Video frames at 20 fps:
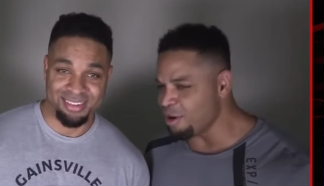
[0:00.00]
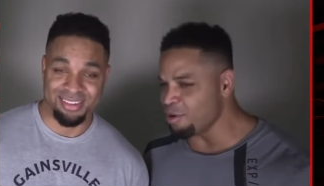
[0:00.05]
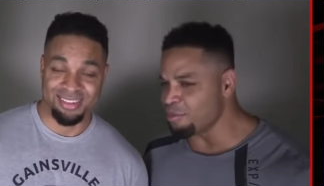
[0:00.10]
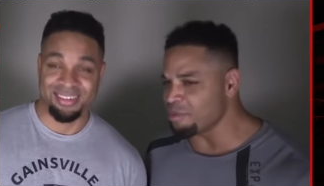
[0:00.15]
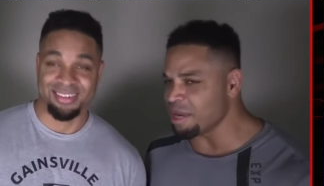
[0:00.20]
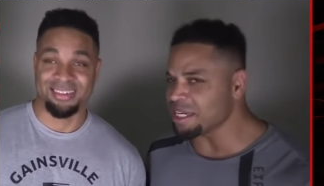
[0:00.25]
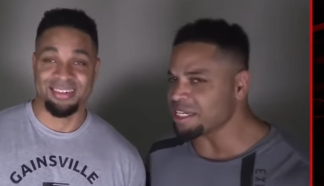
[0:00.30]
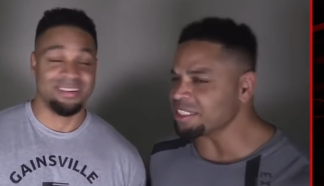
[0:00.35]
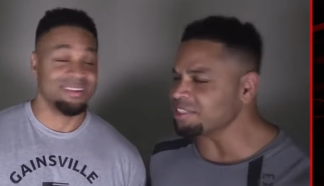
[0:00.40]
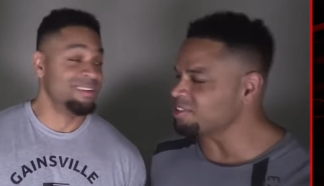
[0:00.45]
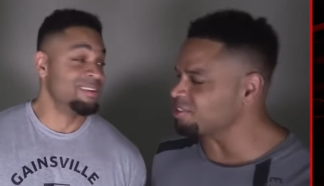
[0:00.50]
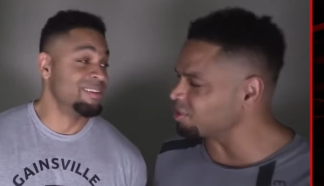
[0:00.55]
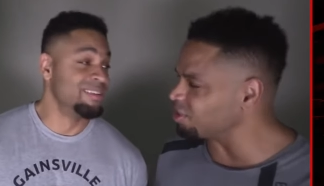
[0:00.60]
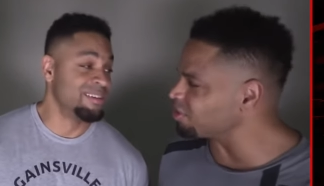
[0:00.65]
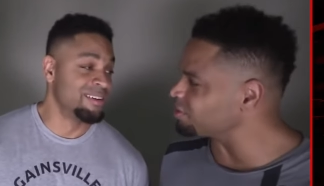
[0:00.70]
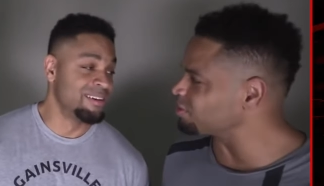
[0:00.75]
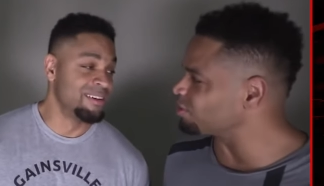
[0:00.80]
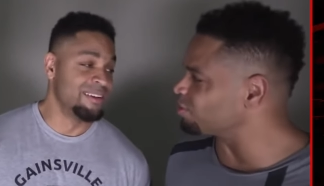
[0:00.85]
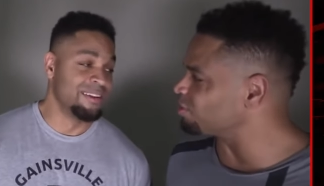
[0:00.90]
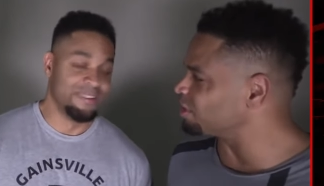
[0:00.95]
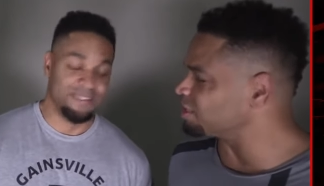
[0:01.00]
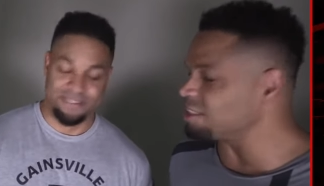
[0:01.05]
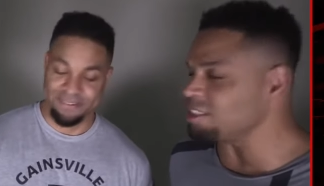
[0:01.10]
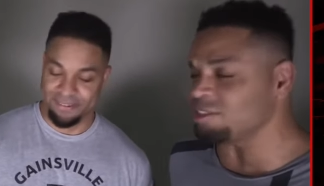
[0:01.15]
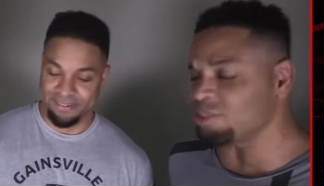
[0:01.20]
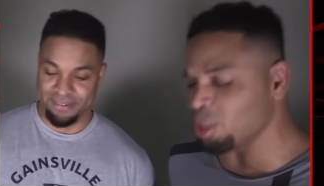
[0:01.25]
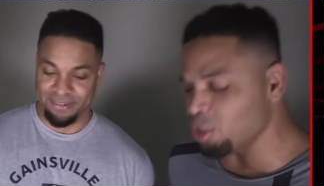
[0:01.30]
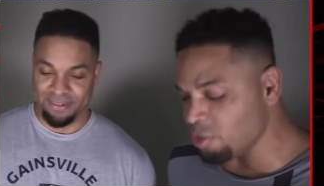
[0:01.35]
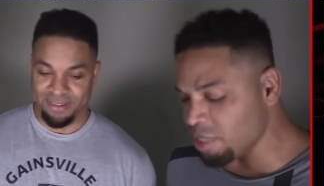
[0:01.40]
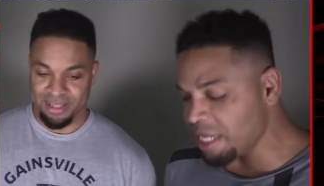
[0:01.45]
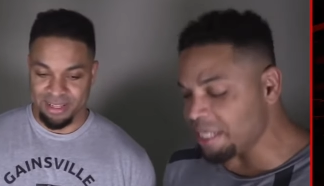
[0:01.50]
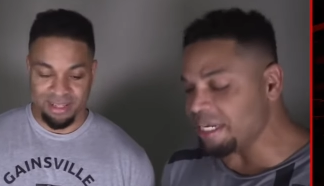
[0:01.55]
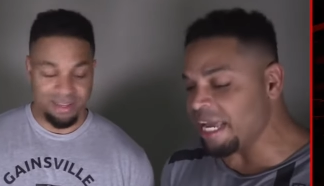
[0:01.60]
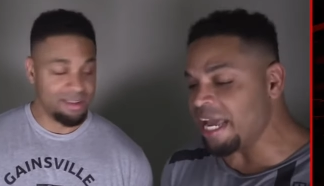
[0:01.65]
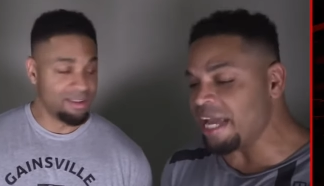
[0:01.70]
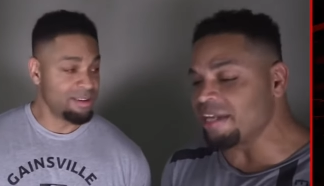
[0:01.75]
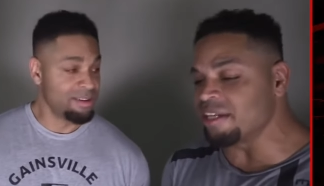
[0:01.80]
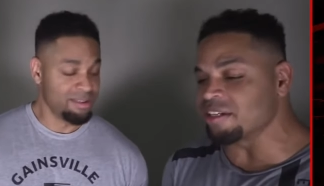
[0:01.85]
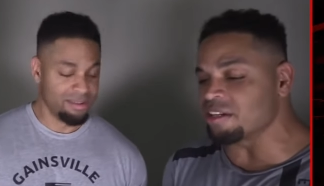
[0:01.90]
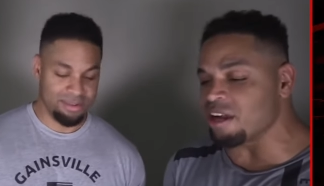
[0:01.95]
Speaker 1: on, man, get serious on this. This dude ain't had
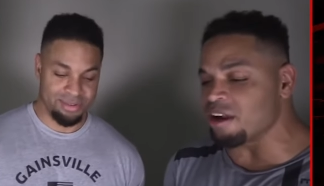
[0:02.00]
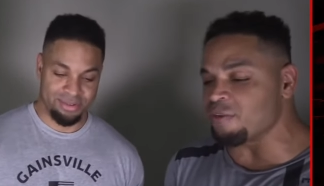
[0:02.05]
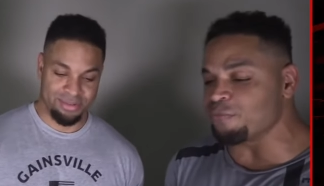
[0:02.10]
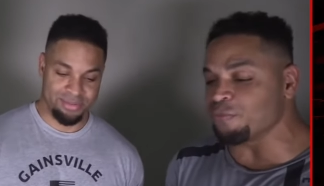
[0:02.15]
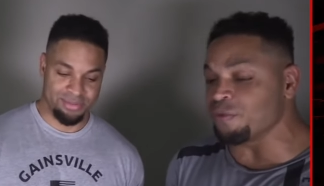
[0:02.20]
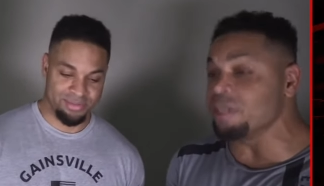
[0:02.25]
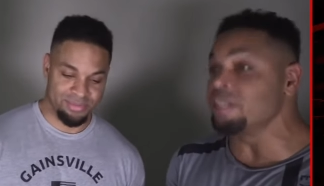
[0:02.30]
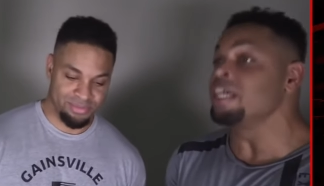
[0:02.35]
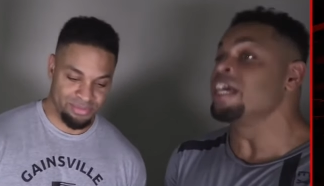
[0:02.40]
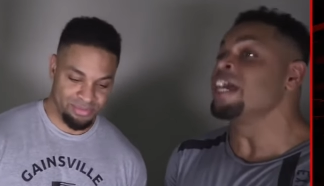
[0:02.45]
a girlfriend